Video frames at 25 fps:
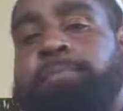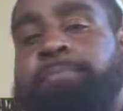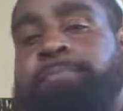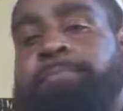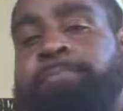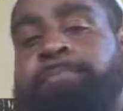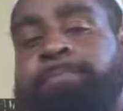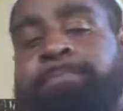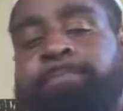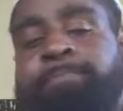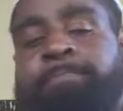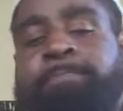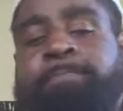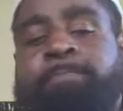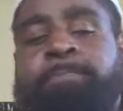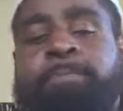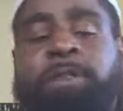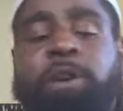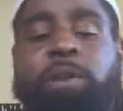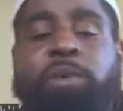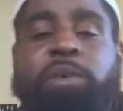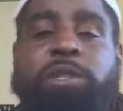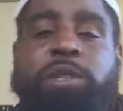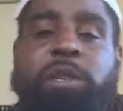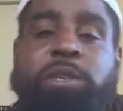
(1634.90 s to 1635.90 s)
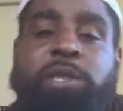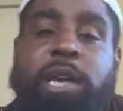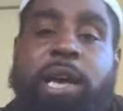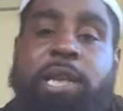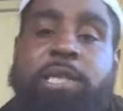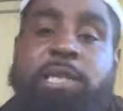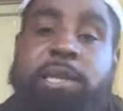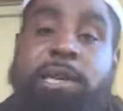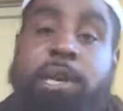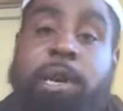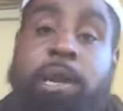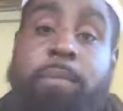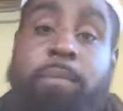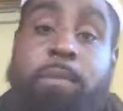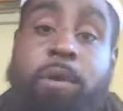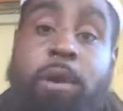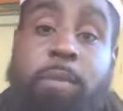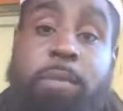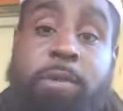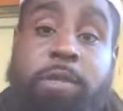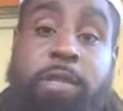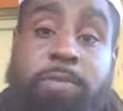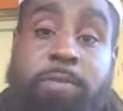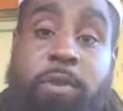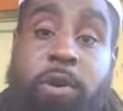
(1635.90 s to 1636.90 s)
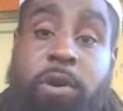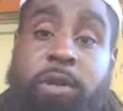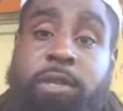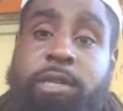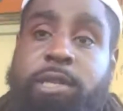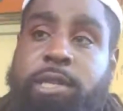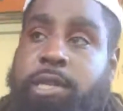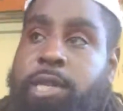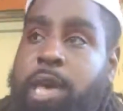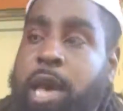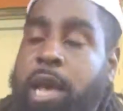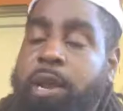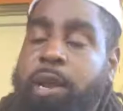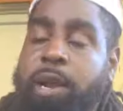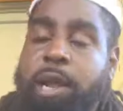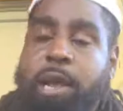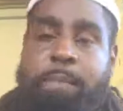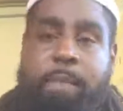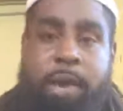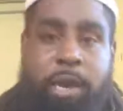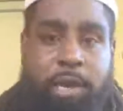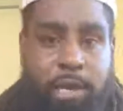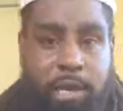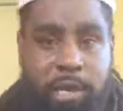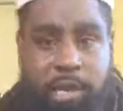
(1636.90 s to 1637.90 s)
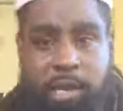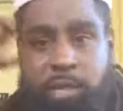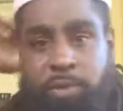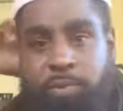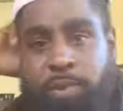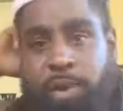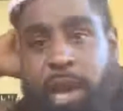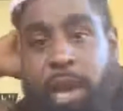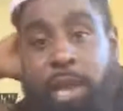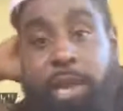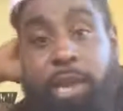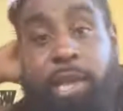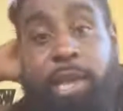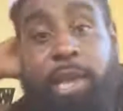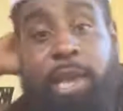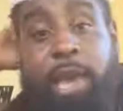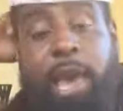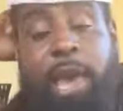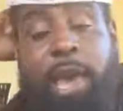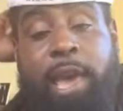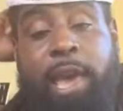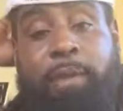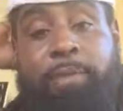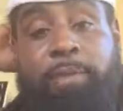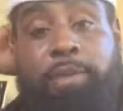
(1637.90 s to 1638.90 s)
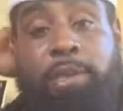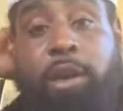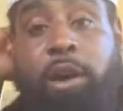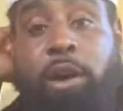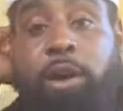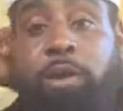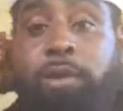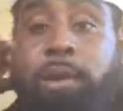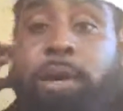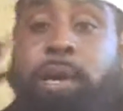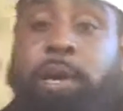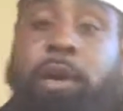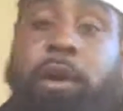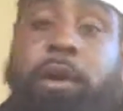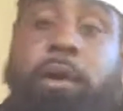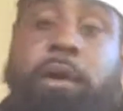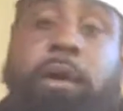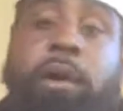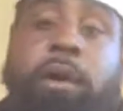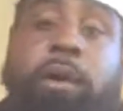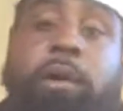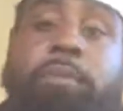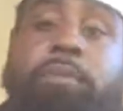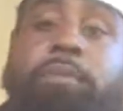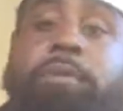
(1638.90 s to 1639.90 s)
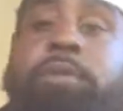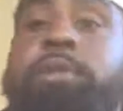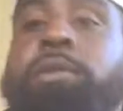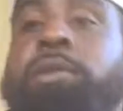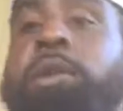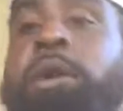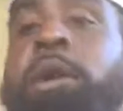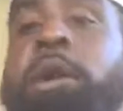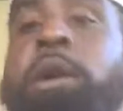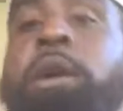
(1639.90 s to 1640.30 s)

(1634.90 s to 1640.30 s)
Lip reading: I was gonna say I see y'all tomorrow, but tomorrow's Saturday. My kids, we got a game to go in, go Cobras.